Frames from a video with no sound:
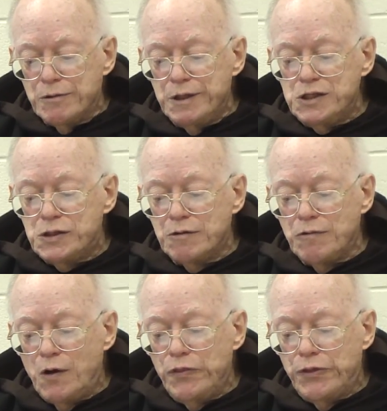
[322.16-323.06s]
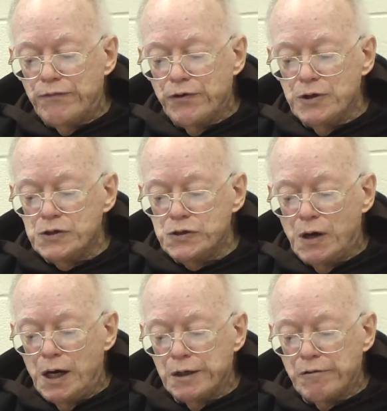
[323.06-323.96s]
Teresa wrote the first
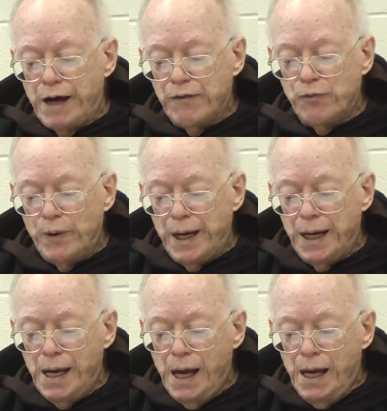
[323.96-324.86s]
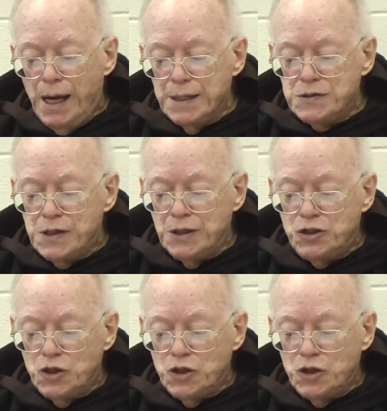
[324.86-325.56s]
autograph wave at St.